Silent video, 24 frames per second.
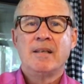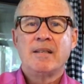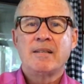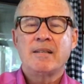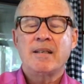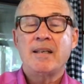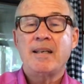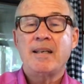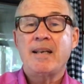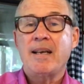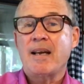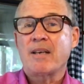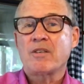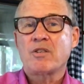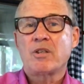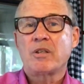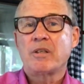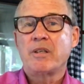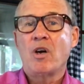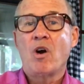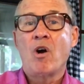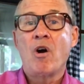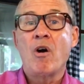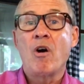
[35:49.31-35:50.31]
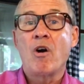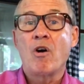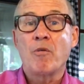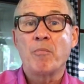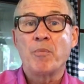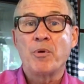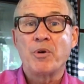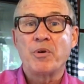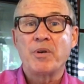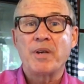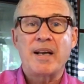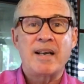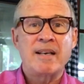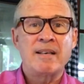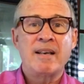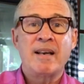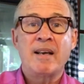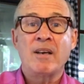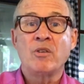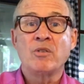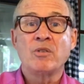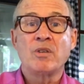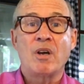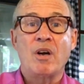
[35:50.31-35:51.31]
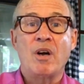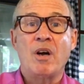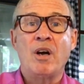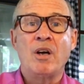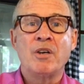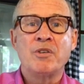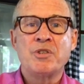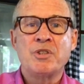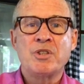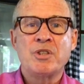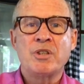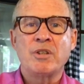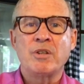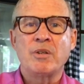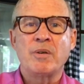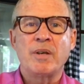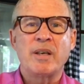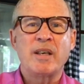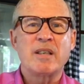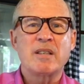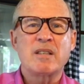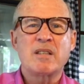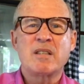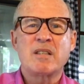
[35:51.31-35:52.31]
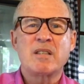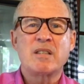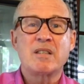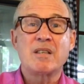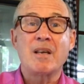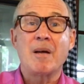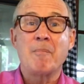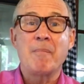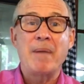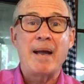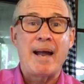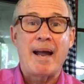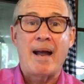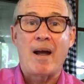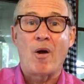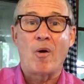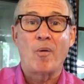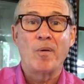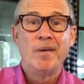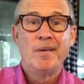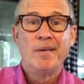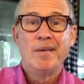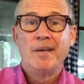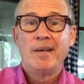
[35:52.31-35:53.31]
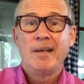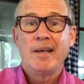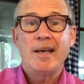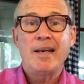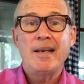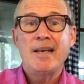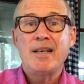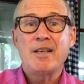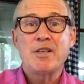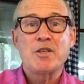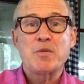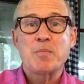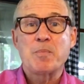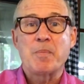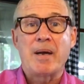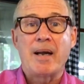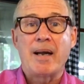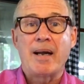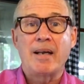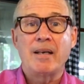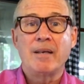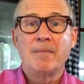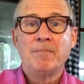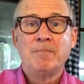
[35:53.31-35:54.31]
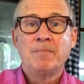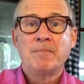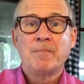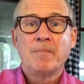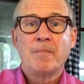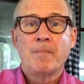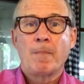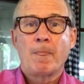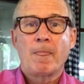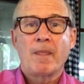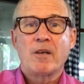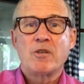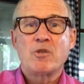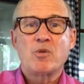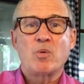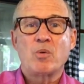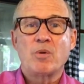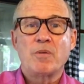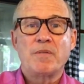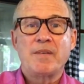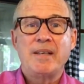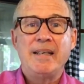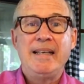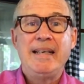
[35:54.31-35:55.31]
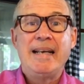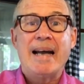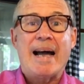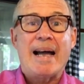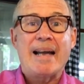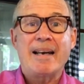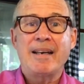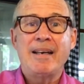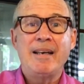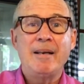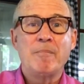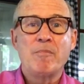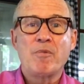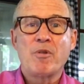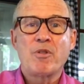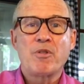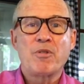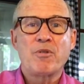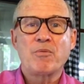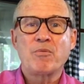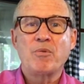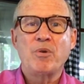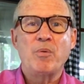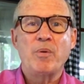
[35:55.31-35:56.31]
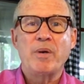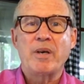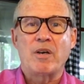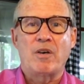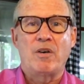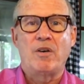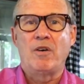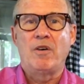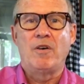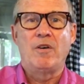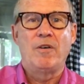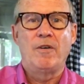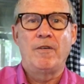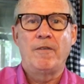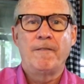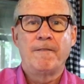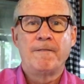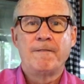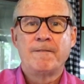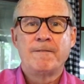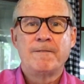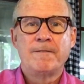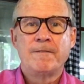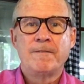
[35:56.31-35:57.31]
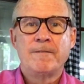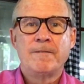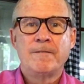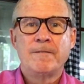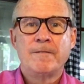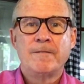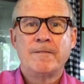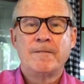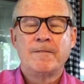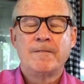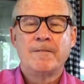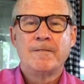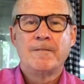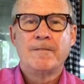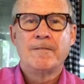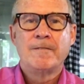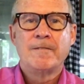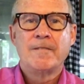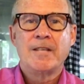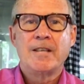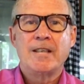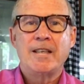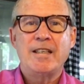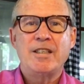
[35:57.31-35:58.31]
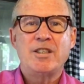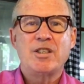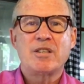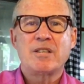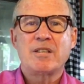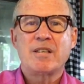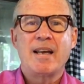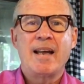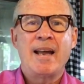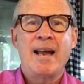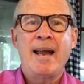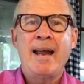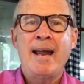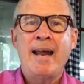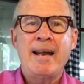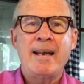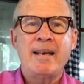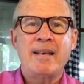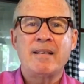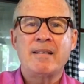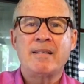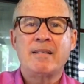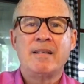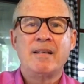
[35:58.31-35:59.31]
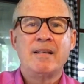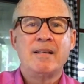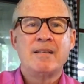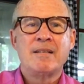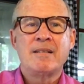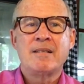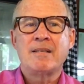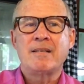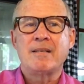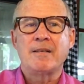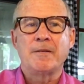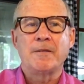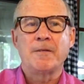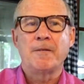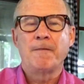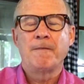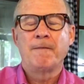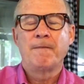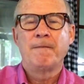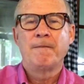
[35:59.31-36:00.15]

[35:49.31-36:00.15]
that he actually harbored and held onto, and it somehow, in his mind, sort of got him through it all. He just hated still.